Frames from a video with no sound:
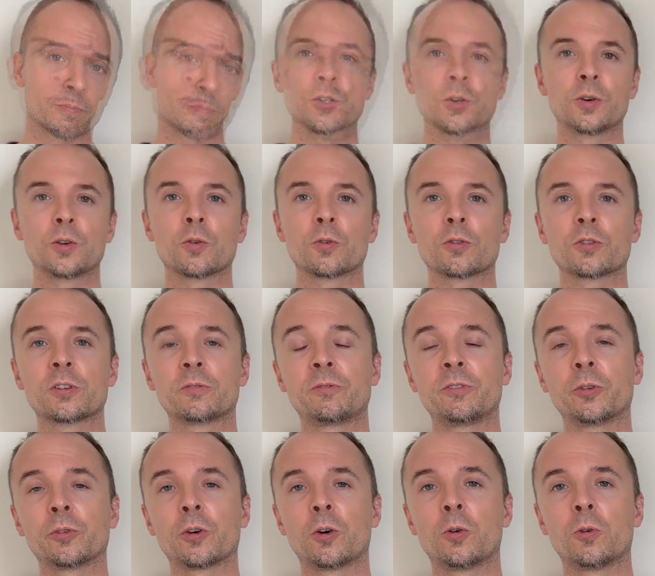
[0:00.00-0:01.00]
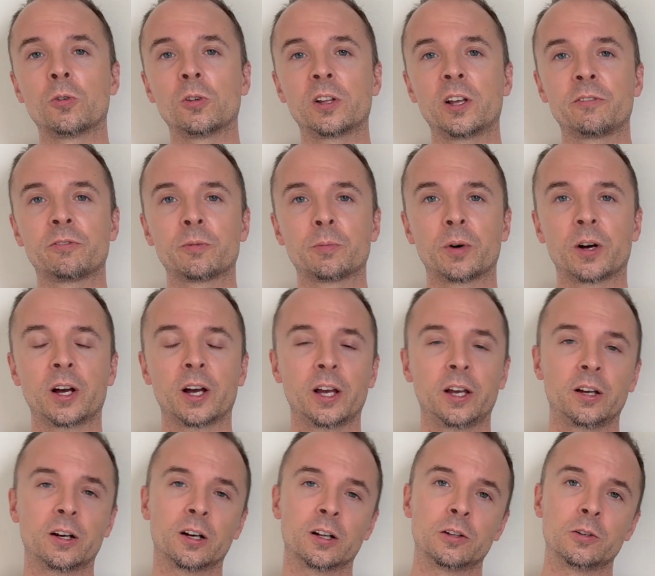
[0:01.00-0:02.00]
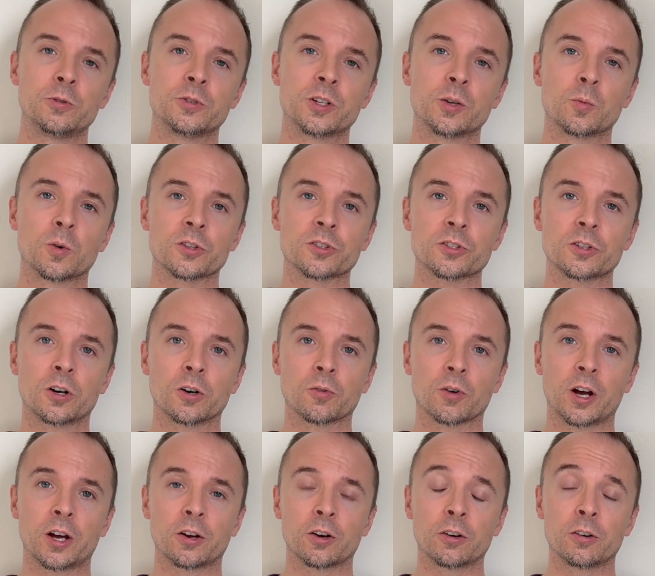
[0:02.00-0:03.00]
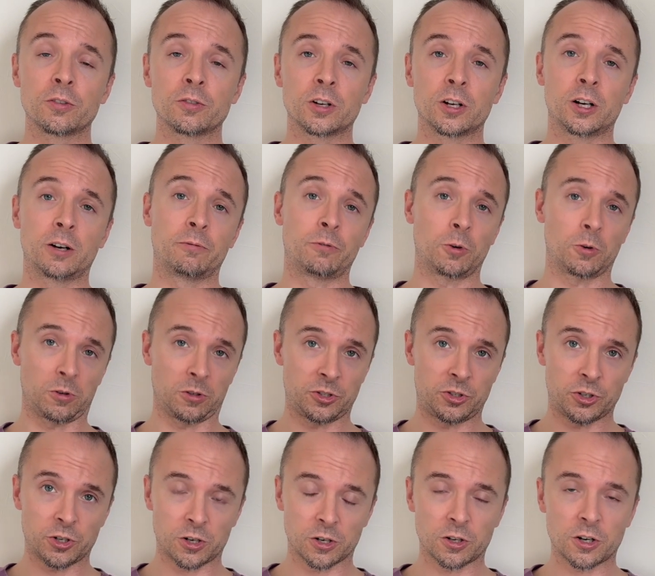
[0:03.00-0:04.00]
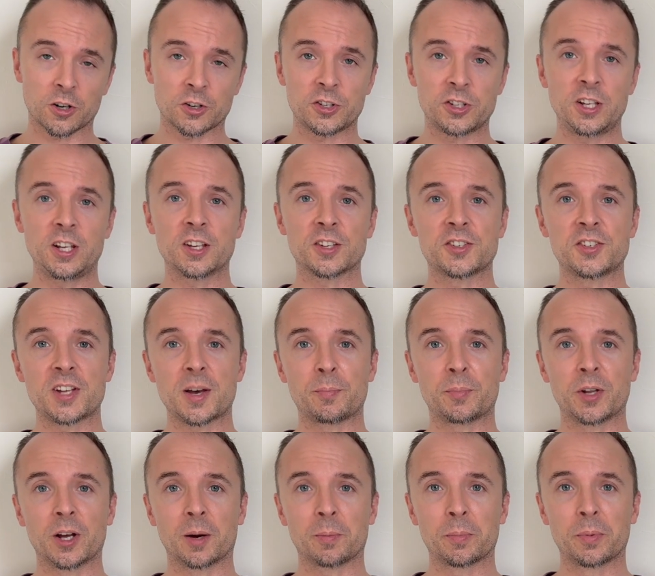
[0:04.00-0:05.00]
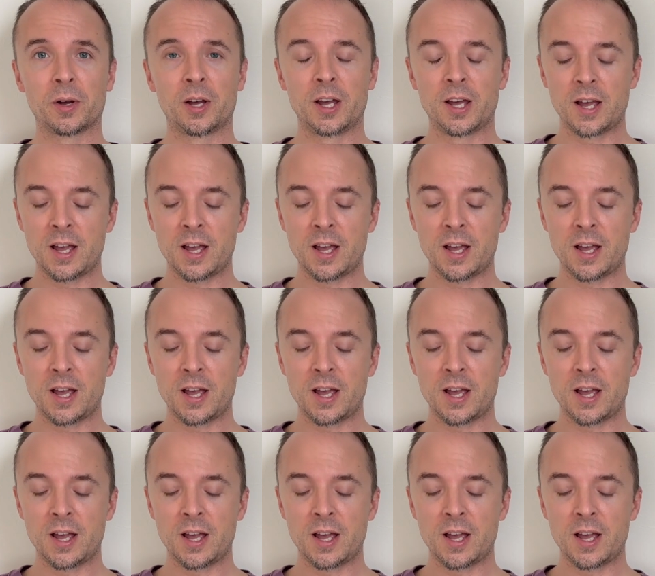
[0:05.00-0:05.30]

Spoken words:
So in order to fill the hole left by losing one songwriter, vocalist John Garcia stepped up,